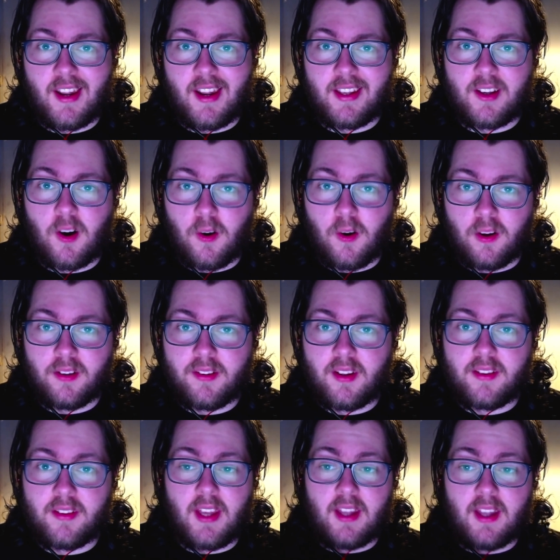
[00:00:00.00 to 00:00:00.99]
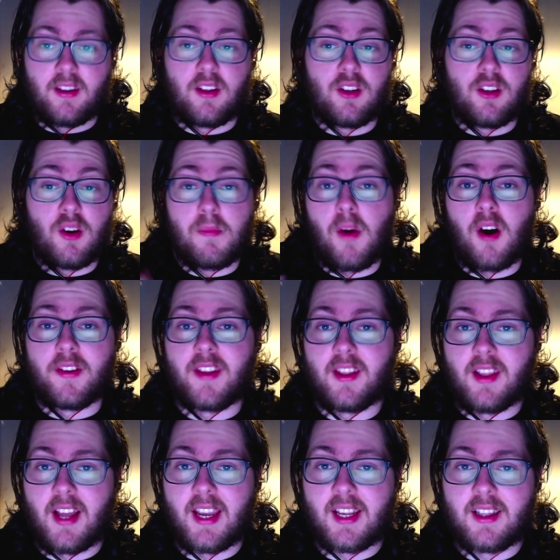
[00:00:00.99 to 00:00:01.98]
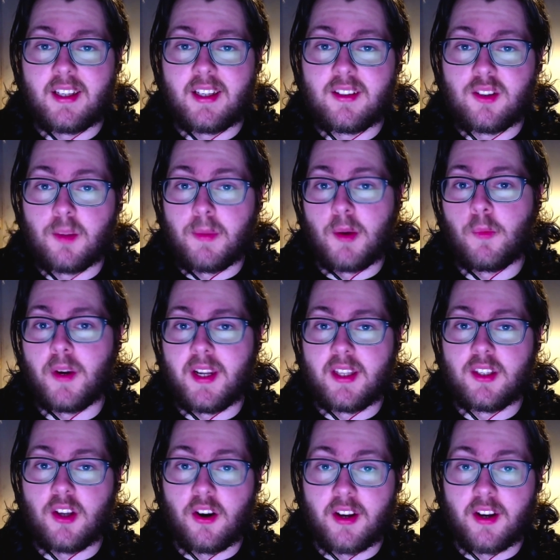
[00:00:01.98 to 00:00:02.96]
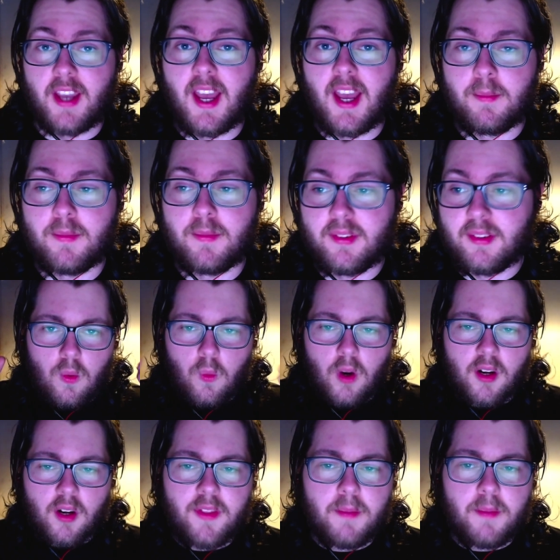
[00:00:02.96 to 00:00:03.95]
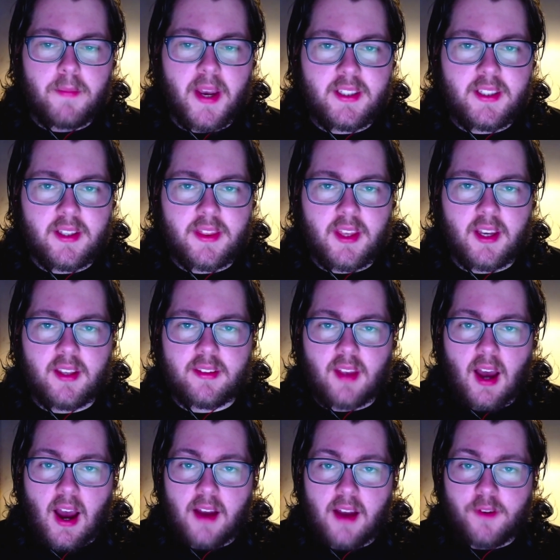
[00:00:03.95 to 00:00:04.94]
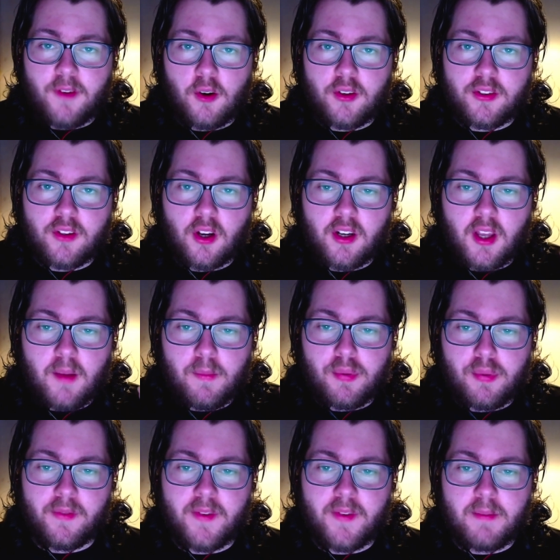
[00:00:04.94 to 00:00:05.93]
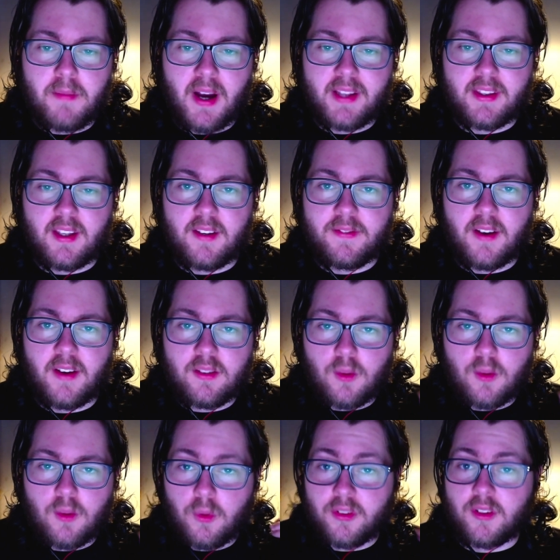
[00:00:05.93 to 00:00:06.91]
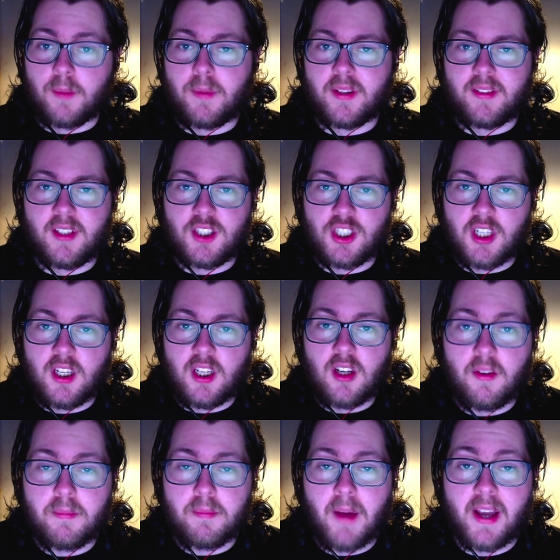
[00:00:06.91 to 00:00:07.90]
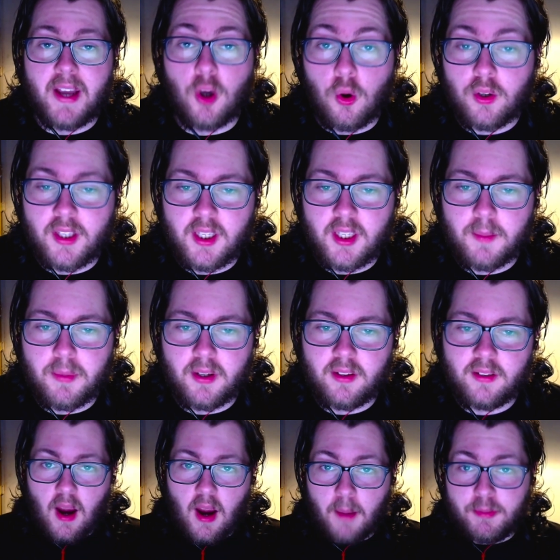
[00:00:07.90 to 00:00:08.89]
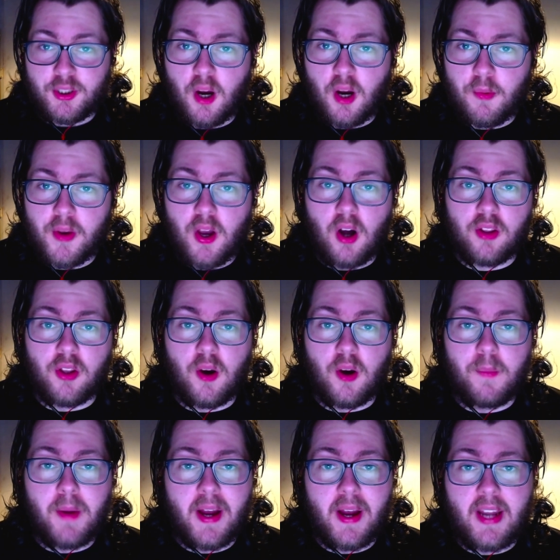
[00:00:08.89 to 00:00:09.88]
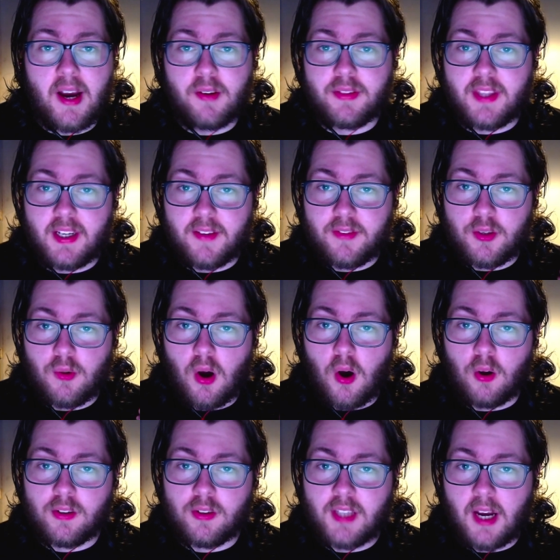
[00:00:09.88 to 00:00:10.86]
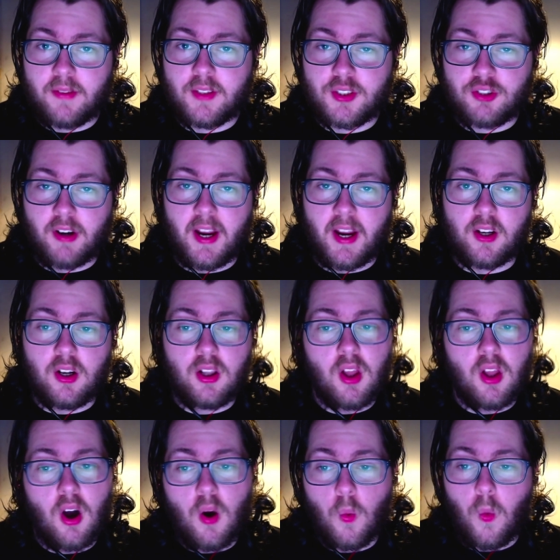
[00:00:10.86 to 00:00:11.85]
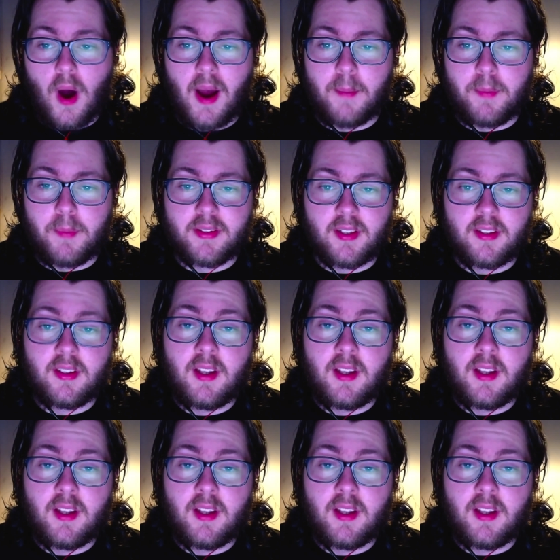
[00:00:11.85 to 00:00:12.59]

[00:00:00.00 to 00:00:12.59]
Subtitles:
any goals, then you're more than likely to be winning your games. One of the major things I focused on improving my defense was the positioning of my goalkeeper. I'm sure we all know by now that if you hold down the triangle or Y button,